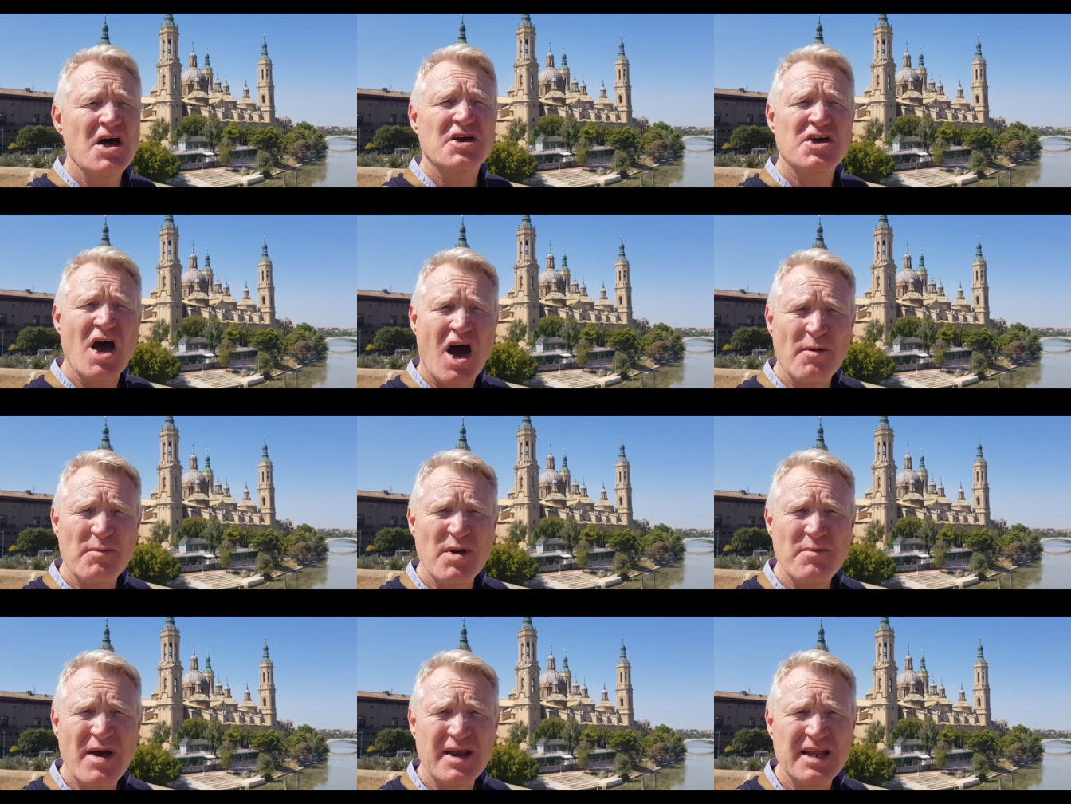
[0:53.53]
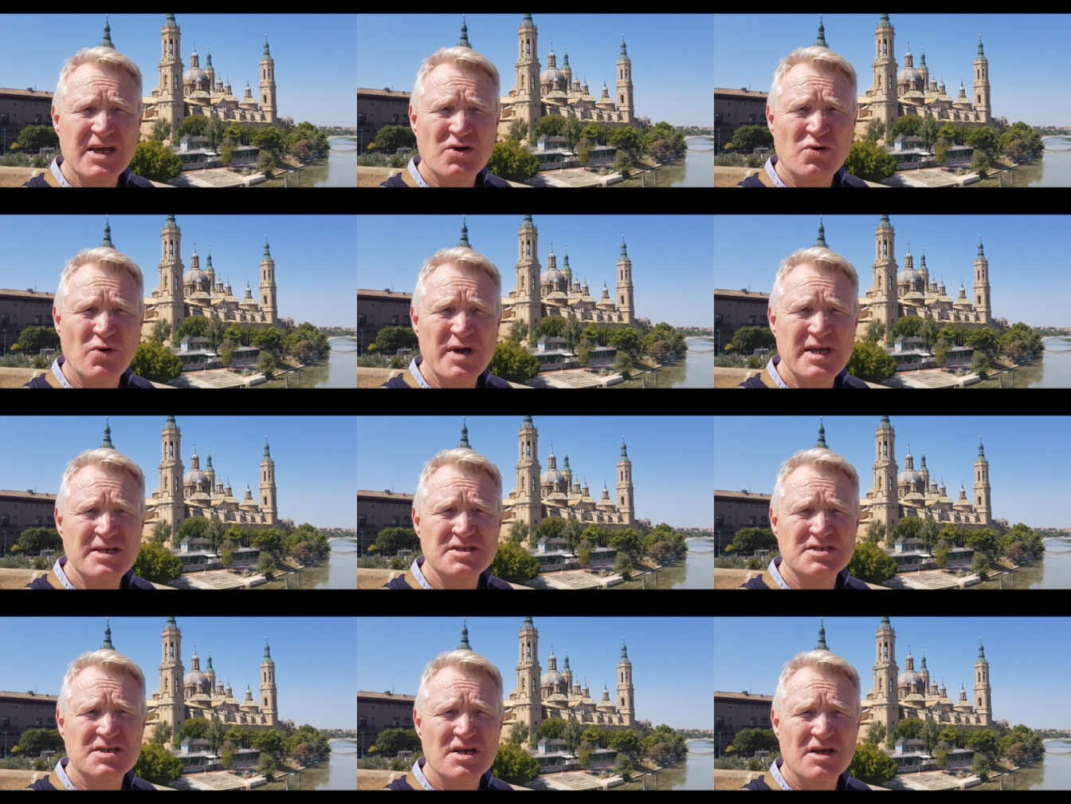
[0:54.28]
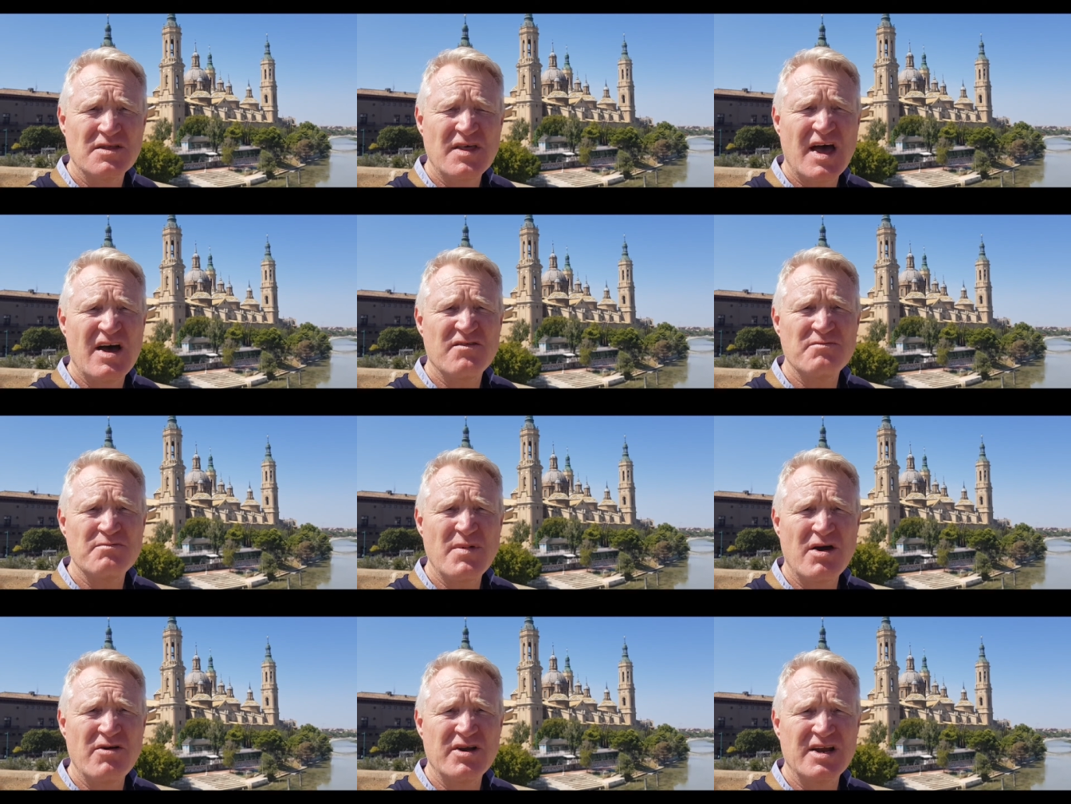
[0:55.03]
Can't be many queens that have
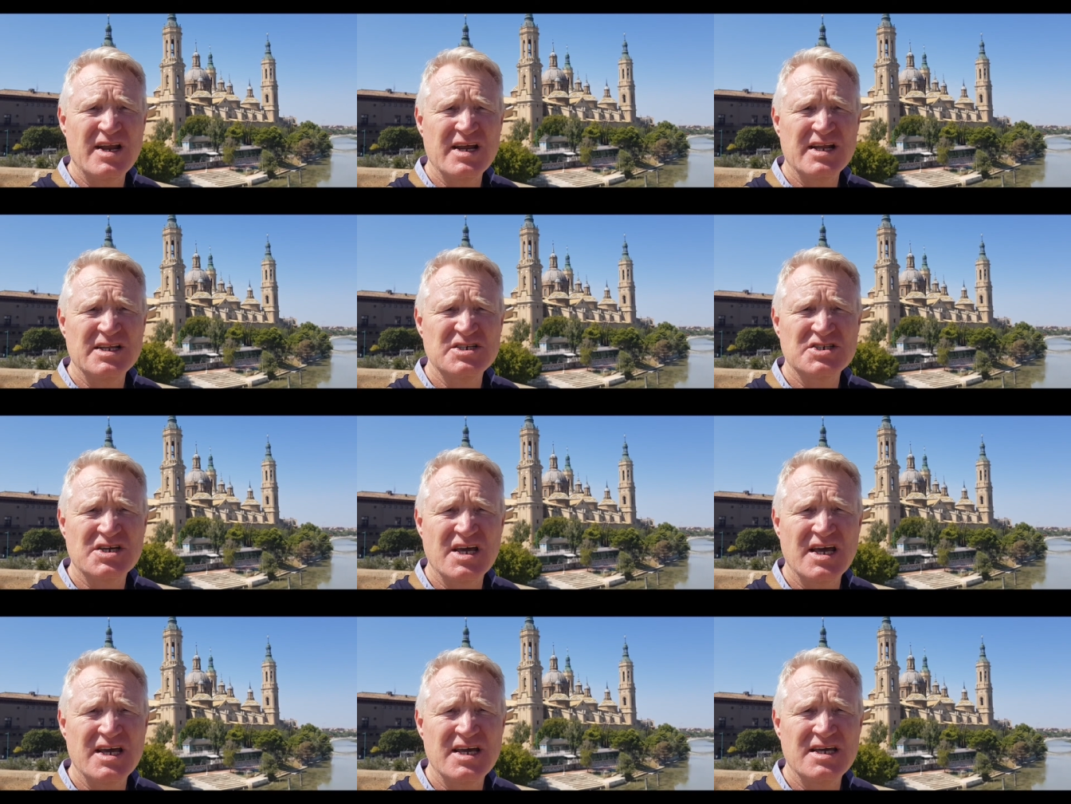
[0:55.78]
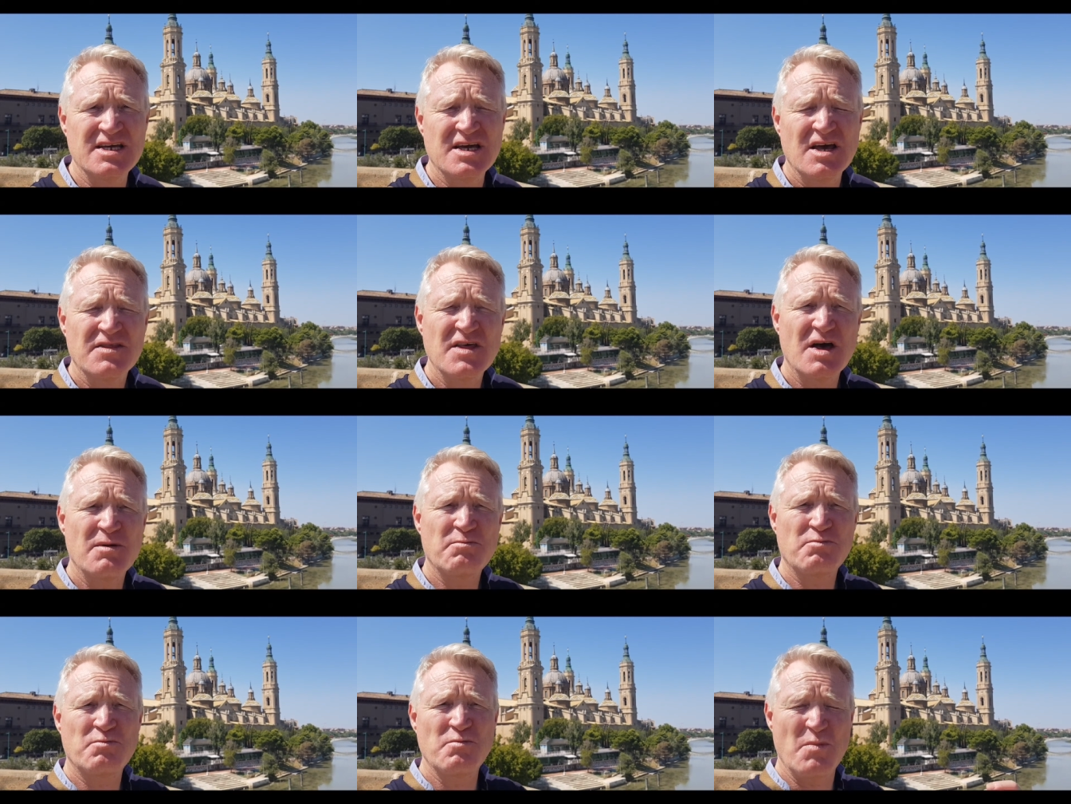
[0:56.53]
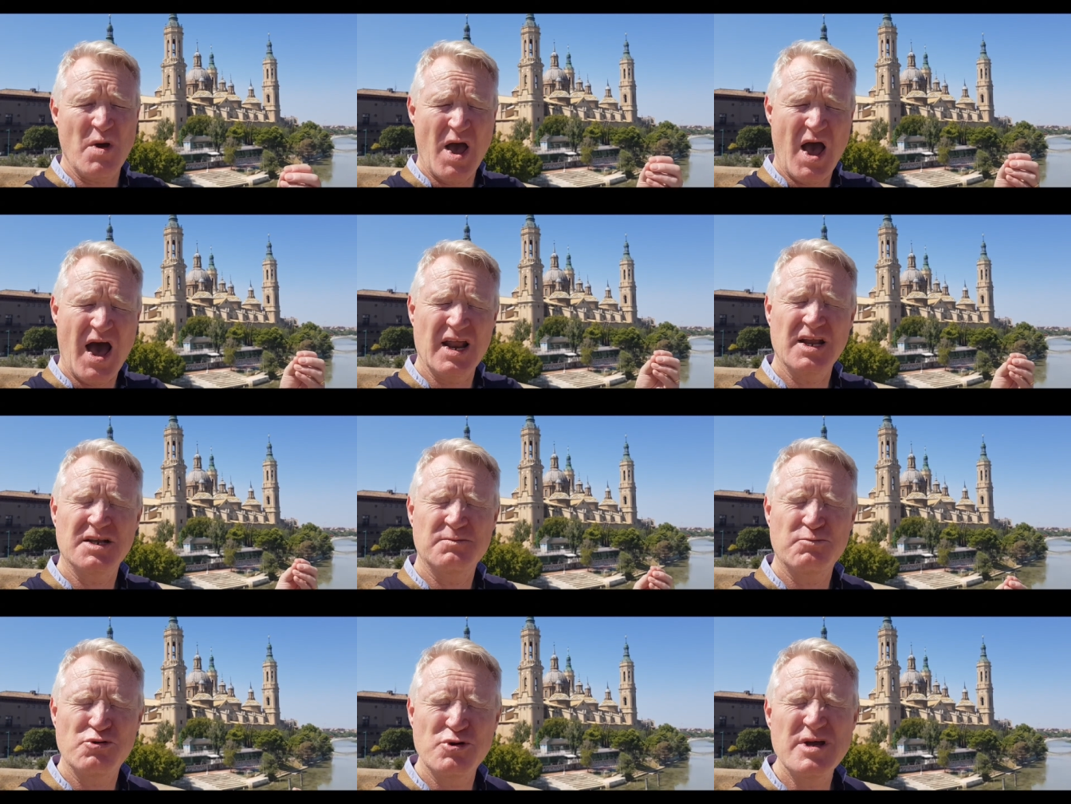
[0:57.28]
married an English king that, and
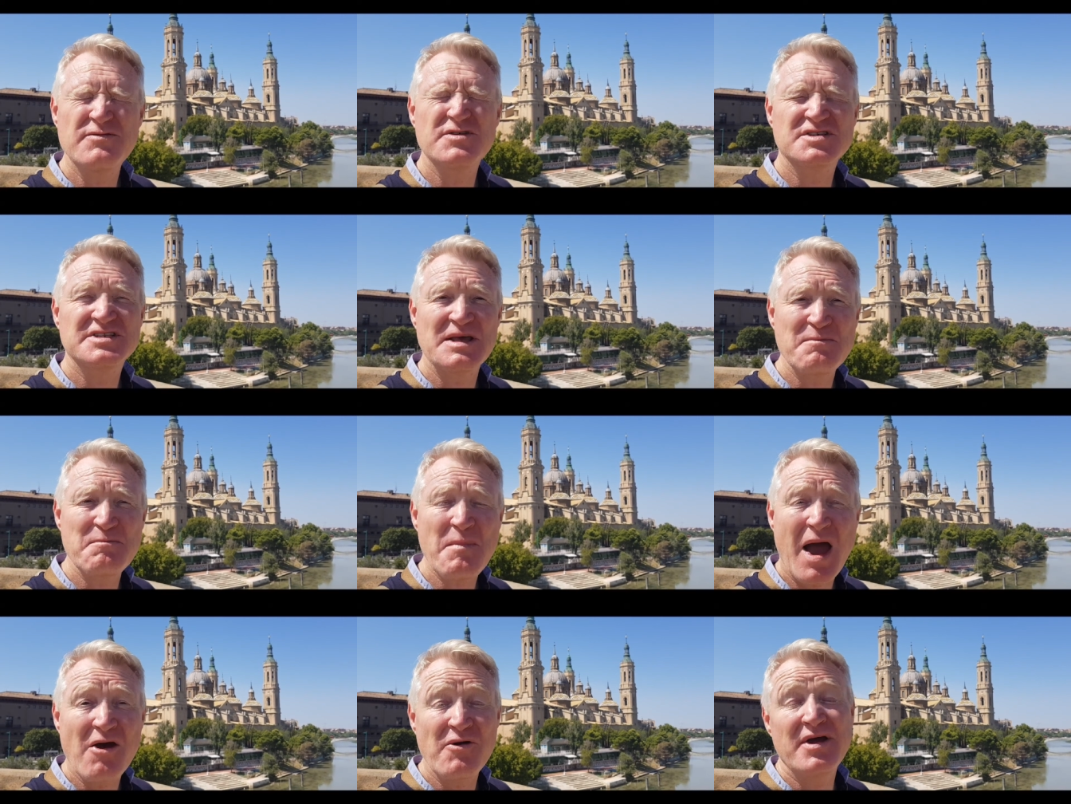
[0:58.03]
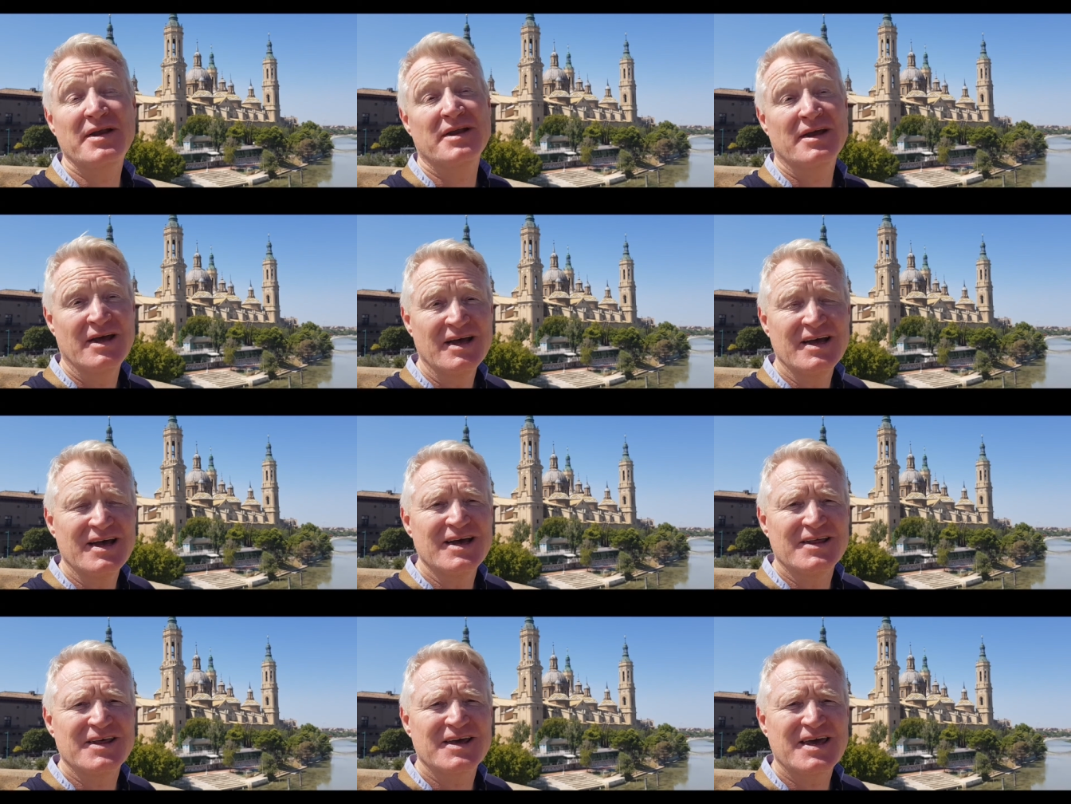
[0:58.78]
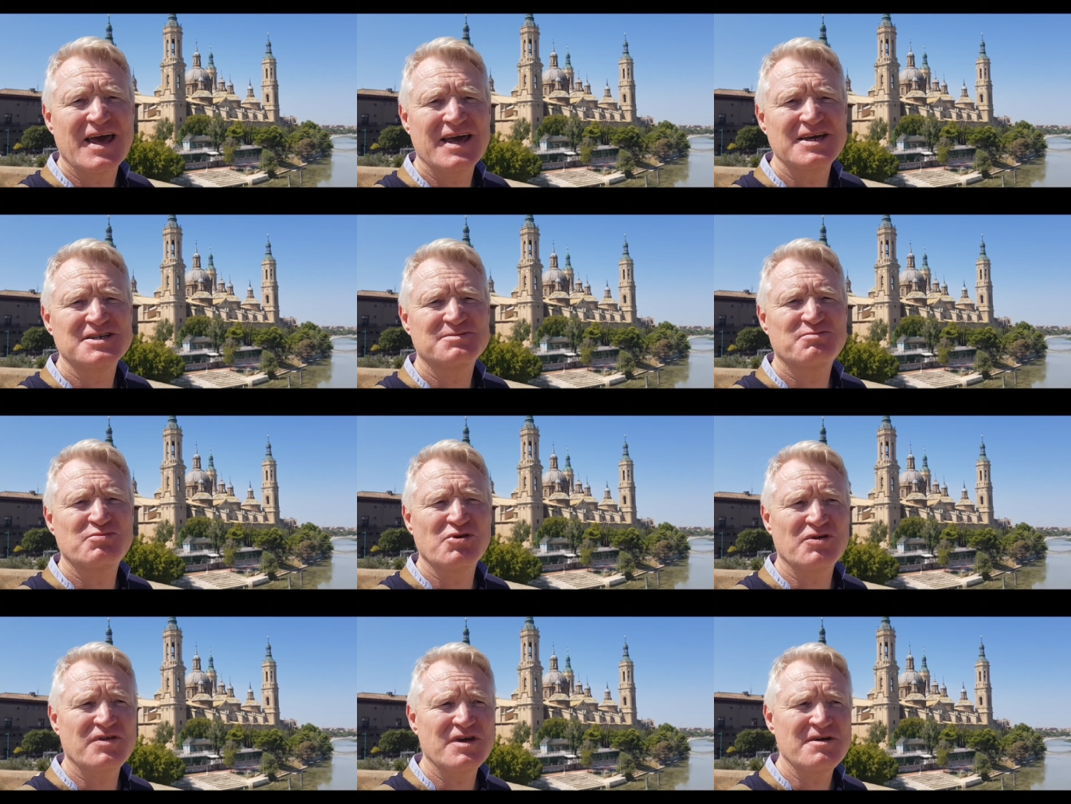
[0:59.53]
had previously married the king's
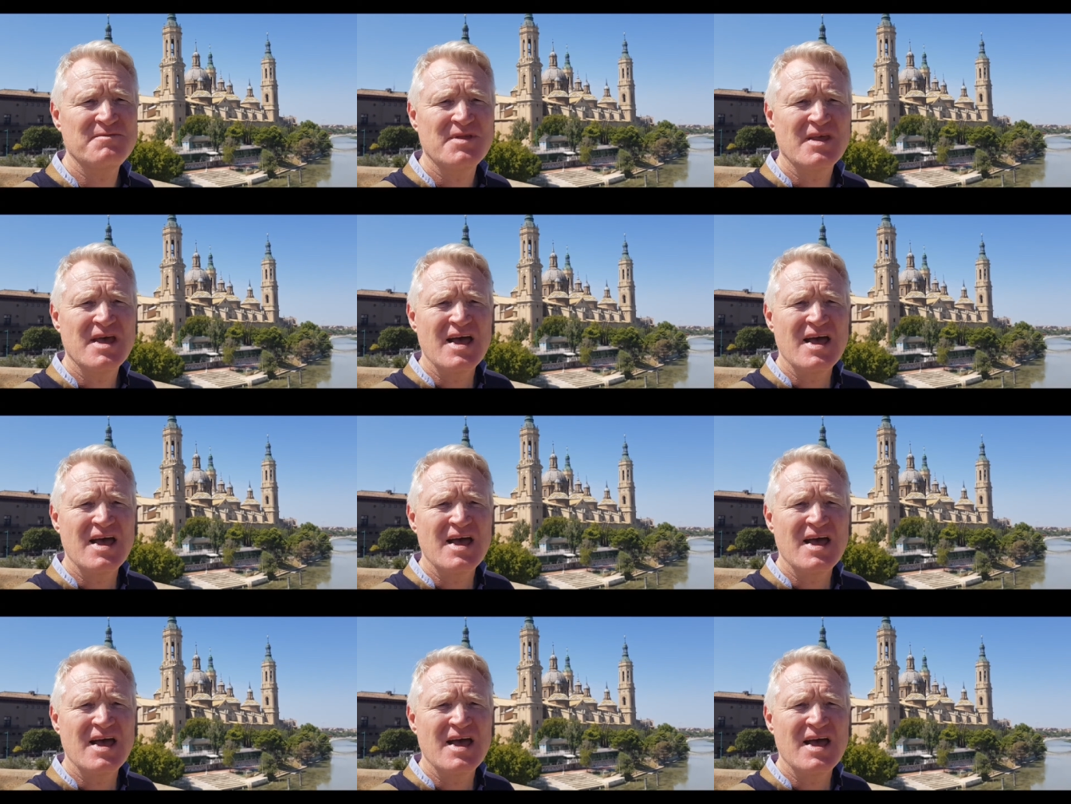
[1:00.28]
brother.